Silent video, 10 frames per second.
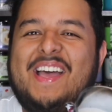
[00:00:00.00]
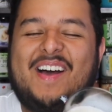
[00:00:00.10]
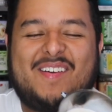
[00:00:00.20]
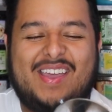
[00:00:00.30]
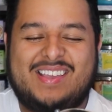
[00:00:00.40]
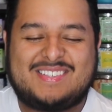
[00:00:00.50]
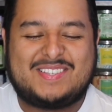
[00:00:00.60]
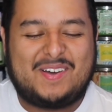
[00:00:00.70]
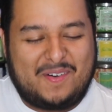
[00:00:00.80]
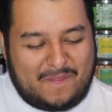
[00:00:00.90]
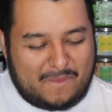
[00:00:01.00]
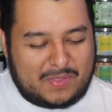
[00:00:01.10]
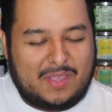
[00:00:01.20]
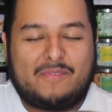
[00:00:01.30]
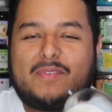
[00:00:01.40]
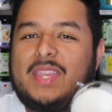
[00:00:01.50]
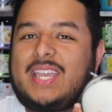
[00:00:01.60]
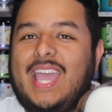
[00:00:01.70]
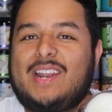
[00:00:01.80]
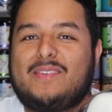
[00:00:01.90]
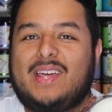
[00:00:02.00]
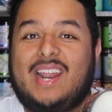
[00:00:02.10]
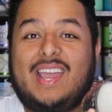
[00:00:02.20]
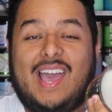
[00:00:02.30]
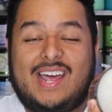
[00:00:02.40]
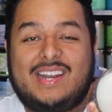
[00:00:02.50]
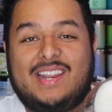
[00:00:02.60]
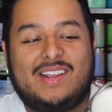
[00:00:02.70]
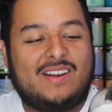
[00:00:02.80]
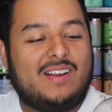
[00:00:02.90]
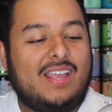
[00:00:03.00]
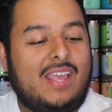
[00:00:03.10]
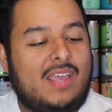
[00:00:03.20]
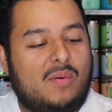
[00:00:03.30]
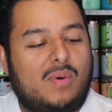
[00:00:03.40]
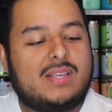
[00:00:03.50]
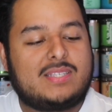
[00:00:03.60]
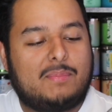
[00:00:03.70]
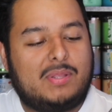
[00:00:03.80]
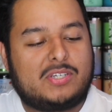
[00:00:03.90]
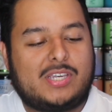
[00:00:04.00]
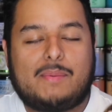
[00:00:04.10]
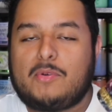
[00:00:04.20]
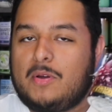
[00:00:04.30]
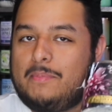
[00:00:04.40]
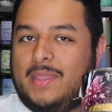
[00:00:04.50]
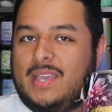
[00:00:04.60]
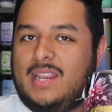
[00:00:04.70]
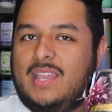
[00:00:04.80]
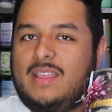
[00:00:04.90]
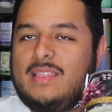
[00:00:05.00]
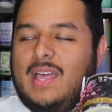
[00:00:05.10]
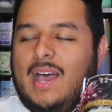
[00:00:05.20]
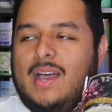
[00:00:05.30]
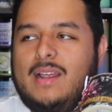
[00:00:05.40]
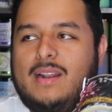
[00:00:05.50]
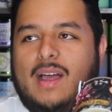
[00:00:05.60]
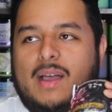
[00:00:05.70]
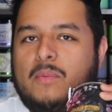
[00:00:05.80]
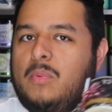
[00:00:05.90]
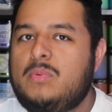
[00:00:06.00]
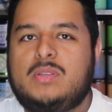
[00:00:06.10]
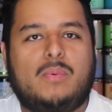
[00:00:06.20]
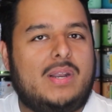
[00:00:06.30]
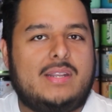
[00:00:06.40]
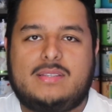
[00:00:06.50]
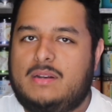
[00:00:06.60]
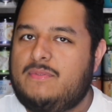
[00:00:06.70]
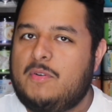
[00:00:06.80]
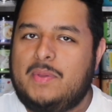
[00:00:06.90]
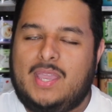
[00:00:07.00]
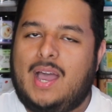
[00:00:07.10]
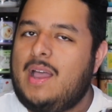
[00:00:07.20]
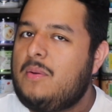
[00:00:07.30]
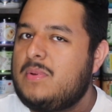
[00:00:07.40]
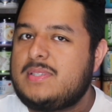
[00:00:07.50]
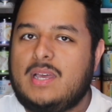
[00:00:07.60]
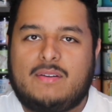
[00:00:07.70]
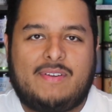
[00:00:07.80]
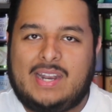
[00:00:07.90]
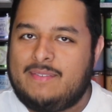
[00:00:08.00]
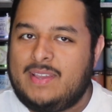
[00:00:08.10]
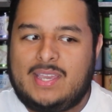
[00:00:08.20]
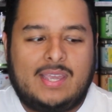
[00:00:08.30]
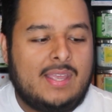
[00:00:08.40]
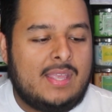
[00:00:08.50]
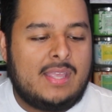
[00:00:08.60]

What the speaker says: okay, so the candle that I had in here was the Blush Amber and Peony. That the one and done for me. I was not a fan of it.